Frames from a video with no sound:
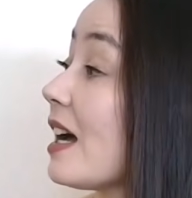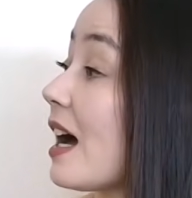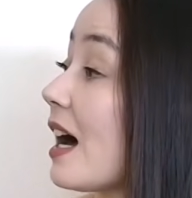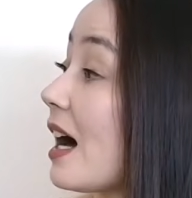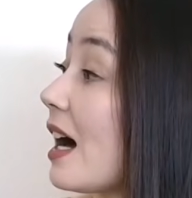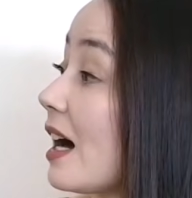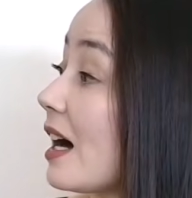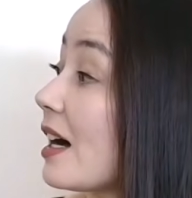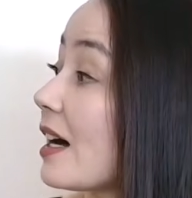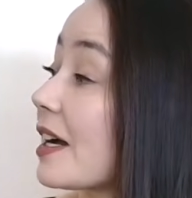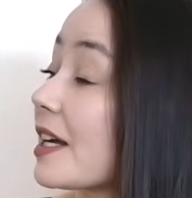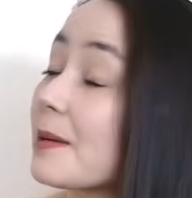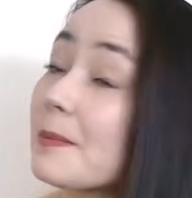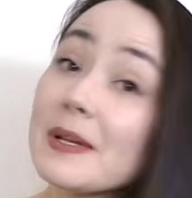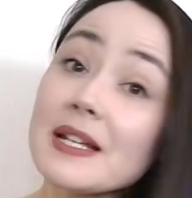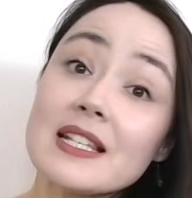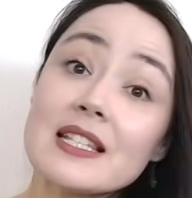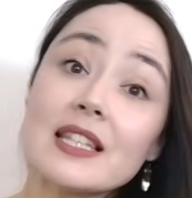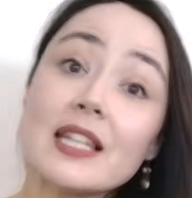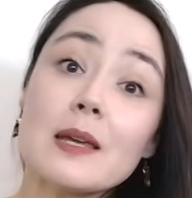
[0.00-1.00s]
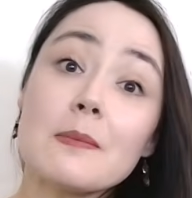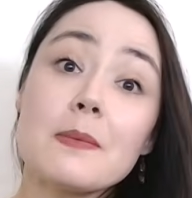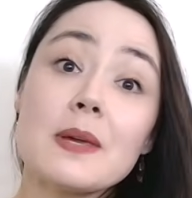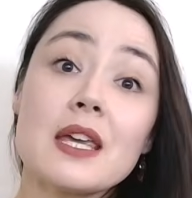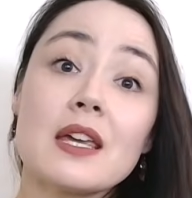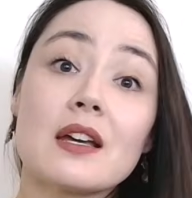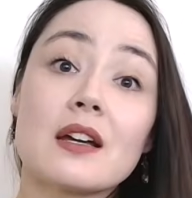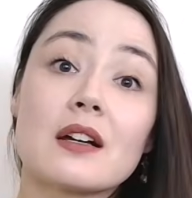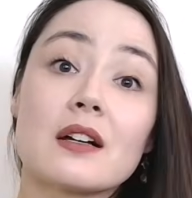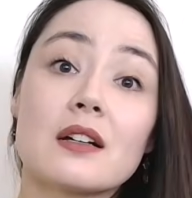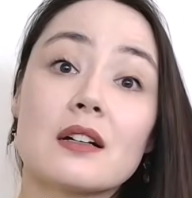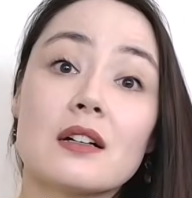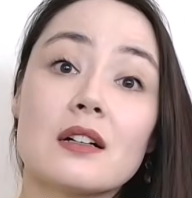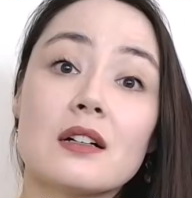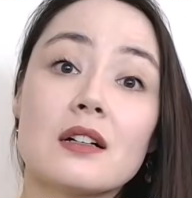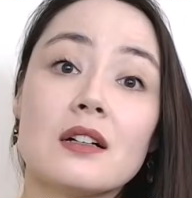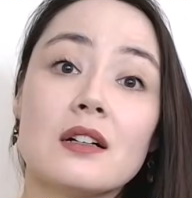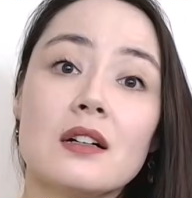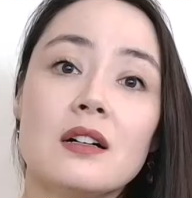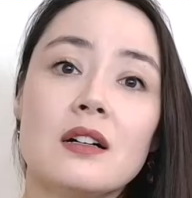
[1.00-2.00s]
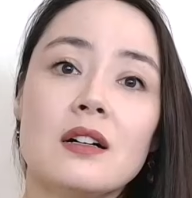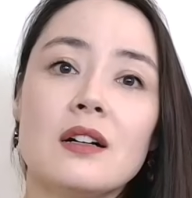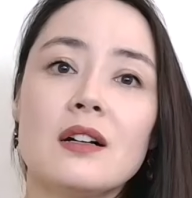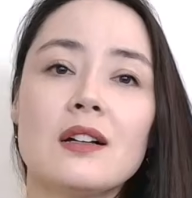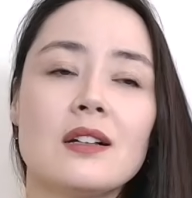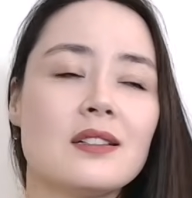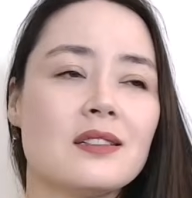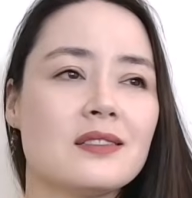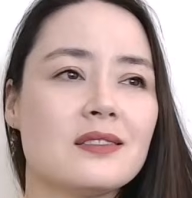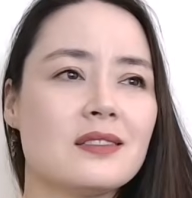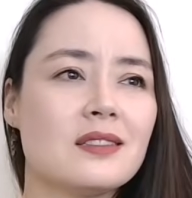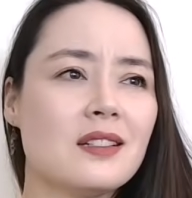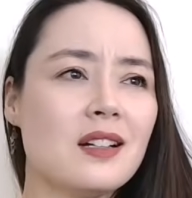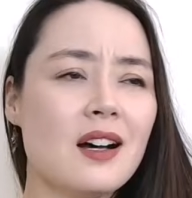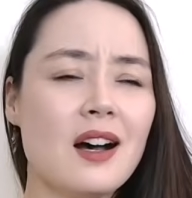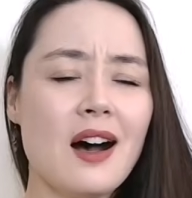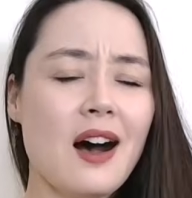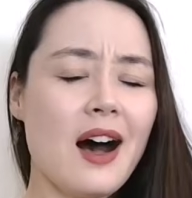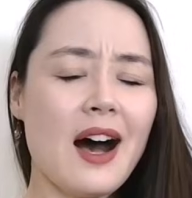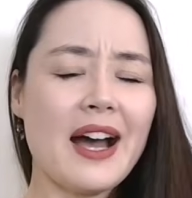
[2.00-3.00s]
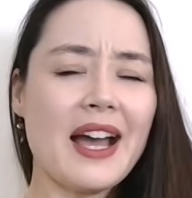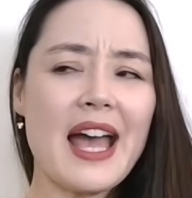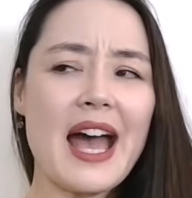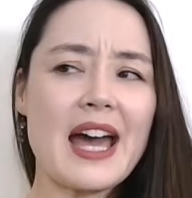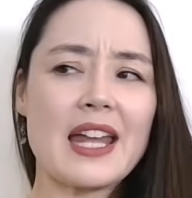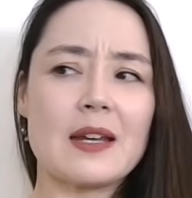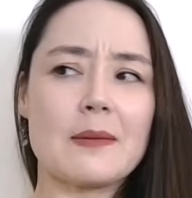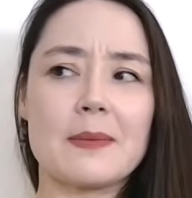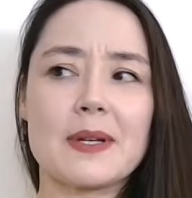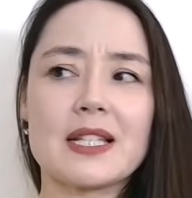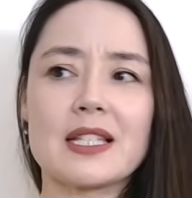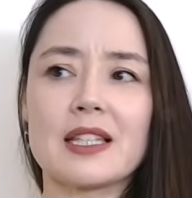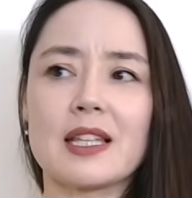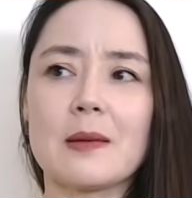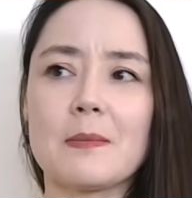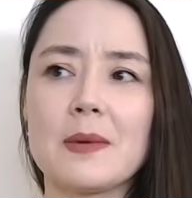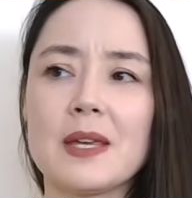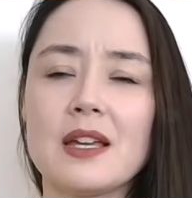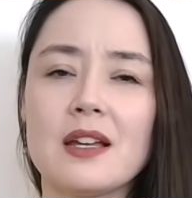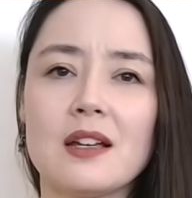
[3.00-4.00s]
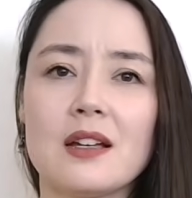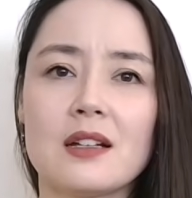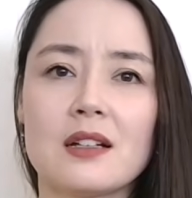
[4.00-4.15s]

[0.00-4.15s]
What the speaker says: I'd been sleeping. I hadn't been sleeping.